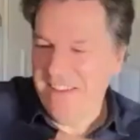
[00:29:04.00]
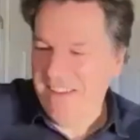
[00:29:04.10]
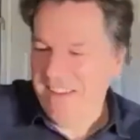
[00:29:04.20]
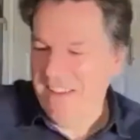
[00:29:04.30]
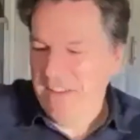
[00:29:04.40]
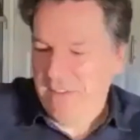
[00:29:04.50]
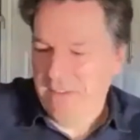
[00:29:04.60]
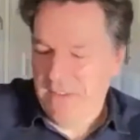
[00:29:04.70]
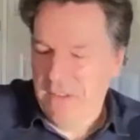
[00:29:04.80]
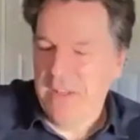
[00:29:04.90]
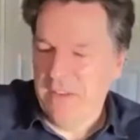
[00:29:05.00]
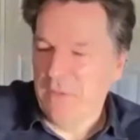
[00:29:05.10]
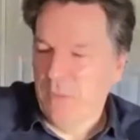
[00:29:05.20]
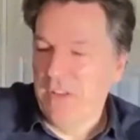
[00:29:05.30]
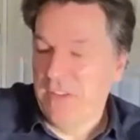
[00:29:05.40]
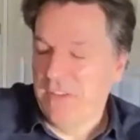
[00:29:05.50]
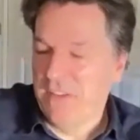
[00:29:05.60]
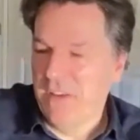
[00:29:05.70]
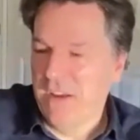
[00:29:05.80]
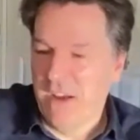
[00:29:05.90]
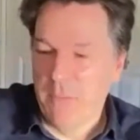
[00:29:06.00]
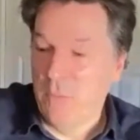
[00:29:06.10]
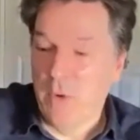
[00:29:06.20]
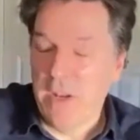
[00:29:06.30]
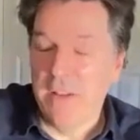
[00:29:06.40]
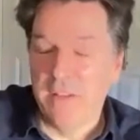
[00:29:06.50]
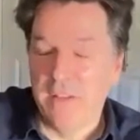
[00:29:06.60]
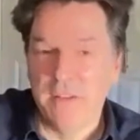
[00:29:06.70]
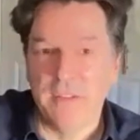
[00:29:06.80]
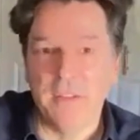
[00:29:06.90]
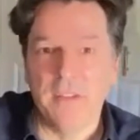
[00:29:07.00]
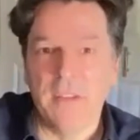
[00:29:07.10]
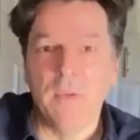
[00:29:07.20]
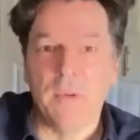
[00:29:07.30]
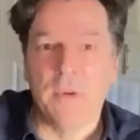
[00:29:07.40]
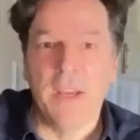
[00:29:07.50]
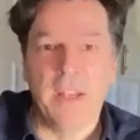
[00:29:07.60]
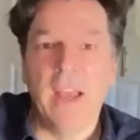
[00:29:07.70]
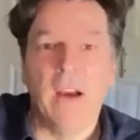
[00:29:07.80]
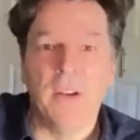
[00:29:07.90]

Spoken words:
It is. The latest one is I'm writing the sequel right now.